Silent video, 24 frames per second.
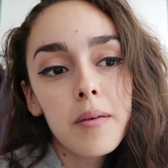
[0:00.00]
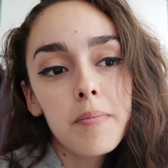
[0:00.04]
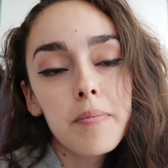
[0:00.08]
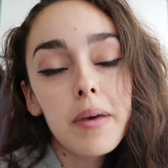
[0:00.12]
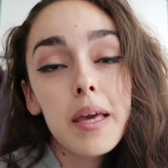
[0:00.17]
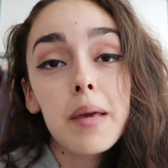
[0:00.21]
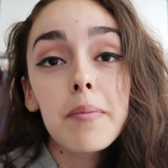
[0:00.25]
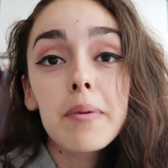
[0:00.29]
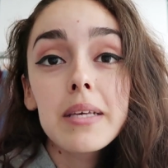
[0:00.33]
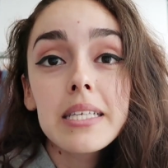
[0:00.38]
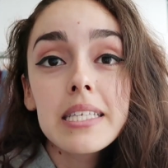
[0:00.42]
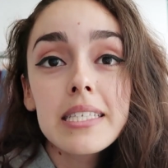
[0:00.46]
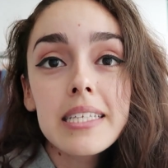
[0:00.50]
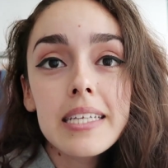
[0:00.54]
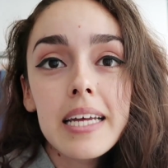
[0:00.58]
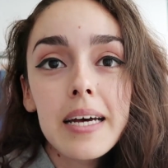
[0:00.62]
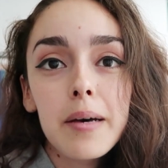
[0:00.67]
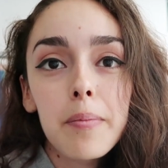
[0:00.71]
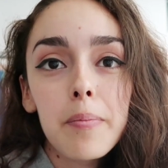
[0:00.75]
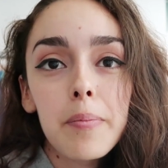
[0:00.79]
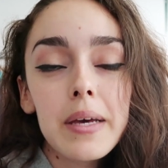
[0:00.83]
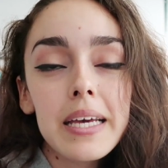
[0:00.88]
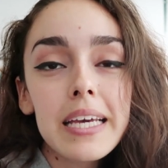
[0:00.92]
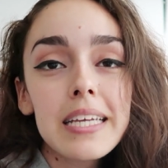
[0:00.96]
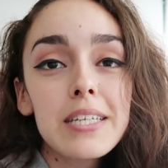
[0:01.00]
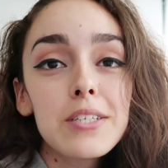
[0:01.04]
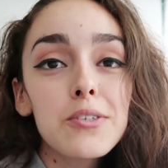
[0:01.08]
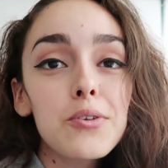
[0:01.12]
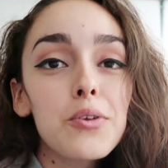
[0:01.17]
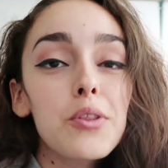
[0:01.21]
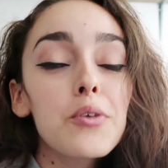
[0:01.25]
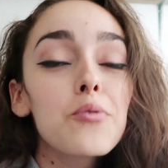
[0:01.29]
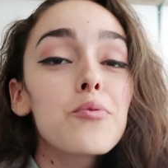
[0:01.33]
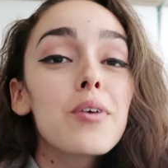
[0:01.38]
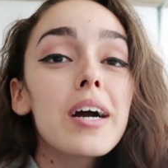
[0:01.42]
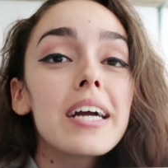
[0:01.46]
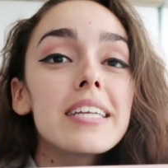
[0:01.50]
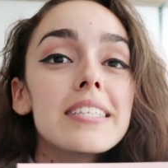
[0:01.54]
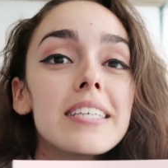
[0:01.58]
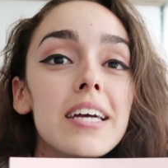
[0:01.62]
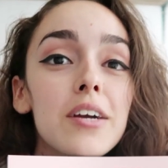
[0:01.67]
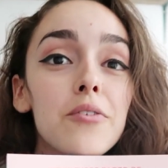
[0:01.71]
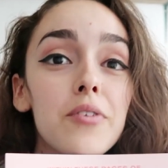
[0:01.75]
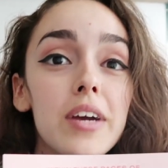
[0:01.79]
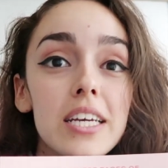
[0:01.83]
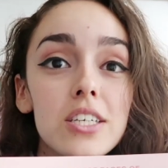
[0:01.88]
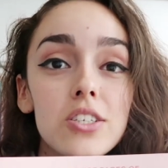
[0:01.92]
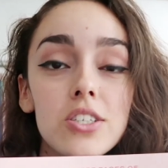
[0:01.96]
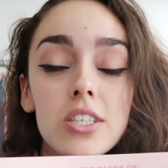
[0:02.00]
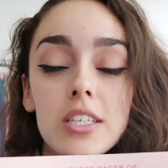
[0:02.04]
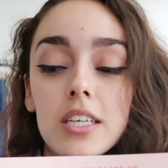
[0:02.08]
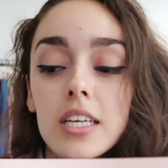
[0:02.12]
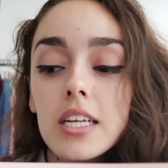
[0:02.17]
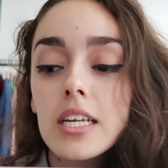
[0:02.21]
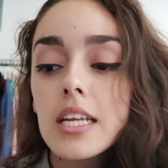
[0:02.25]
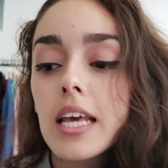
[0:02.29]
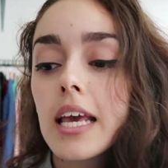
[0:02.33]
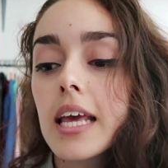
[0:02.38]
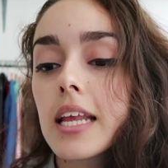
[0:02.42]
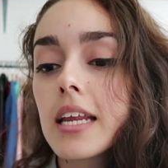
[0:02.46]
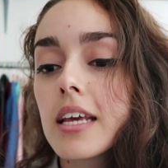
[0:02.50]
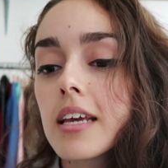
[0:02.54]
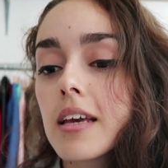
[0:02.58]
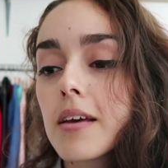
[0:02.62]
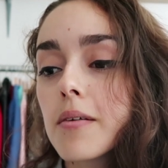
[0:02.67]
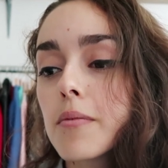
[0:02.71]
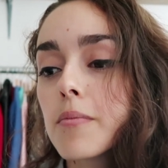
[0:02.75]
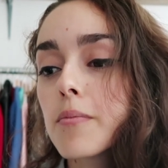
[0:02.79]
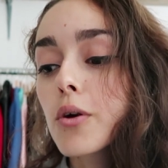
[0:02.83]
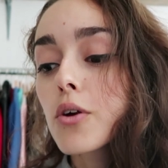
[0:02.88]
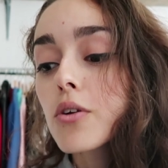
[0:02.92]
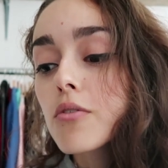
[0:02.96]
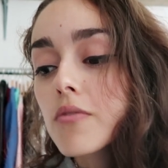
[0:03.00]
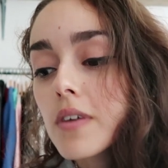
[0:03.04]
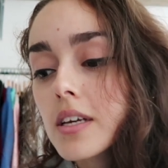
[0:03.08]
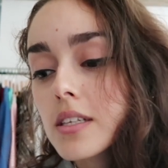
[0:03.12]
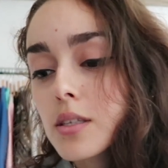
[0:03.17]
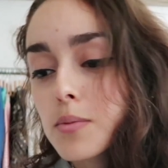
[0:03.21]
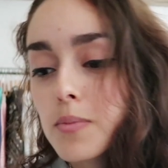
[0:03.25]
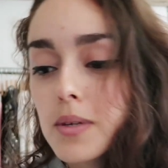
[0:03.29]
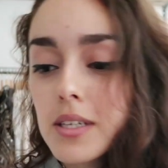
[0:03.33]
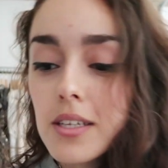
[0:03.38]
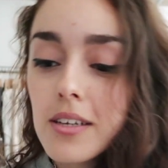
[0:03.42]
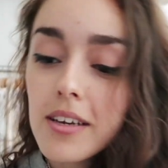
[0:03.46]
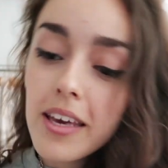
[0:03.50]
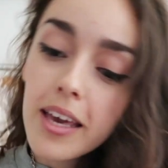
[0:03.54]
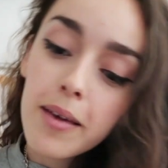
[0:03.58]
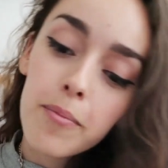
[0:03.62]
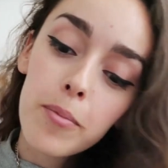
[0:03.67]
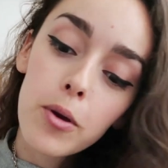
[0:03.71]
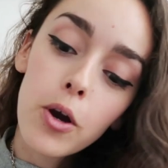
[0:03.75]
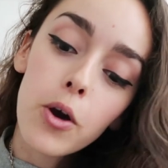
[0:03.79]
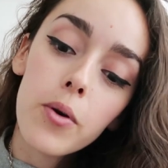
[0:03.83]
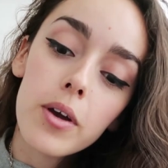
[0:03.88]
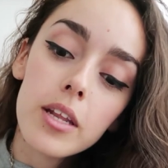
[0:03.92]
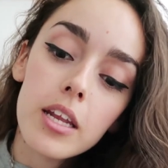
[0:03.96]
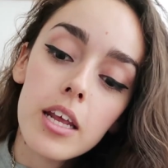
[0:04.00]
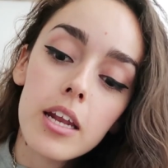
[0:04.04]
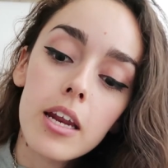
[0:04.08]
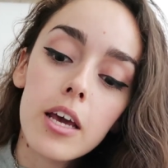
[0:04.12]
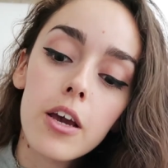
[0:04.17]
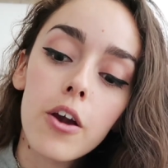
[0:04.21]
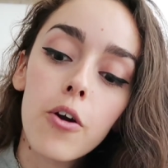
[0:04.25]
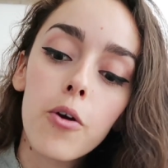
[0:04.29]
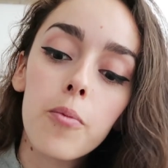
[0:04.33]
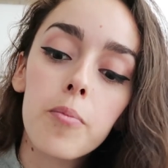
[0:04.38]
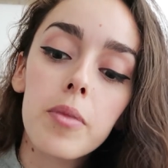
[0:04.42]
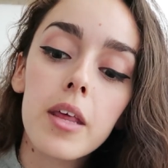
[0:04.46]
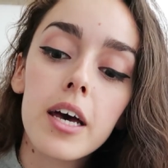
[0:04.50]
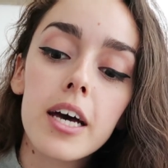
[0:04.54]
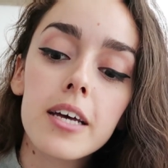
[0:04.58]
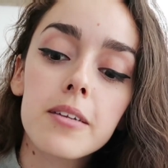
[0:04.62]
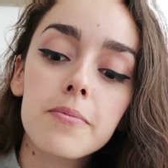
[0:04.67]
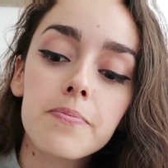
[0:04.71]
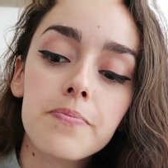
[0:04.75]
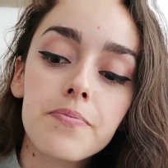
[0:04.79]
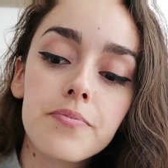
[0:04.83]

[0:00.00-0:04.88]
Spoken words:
baby step into the right direction, and it motivates me to keep going. And I hope that